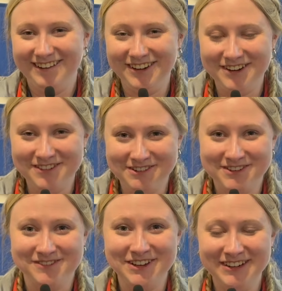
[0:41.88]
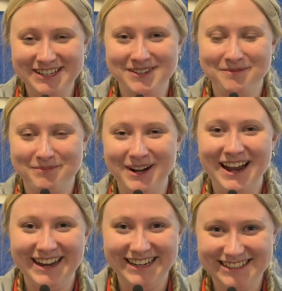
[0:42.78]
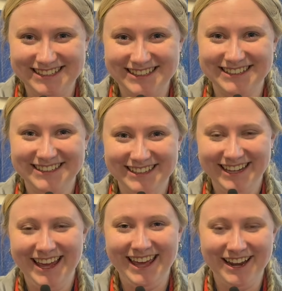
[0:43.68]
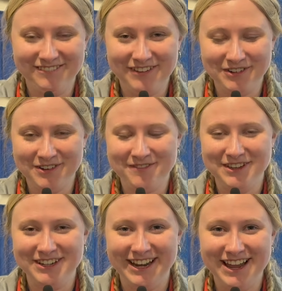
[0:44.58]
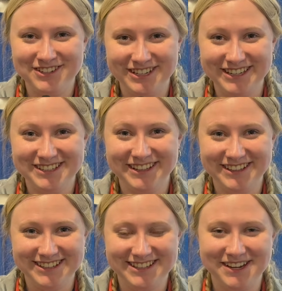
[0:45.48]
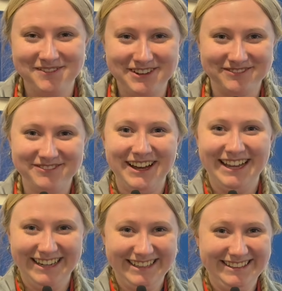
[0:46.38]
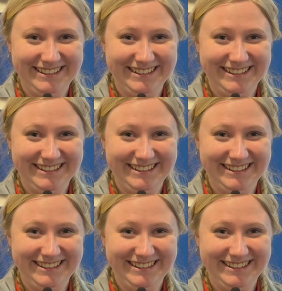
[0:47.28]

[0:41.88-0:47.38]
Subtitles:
I'm gonna be reviewing some products, and I've never reviewed an engine, so this is gonna be fun.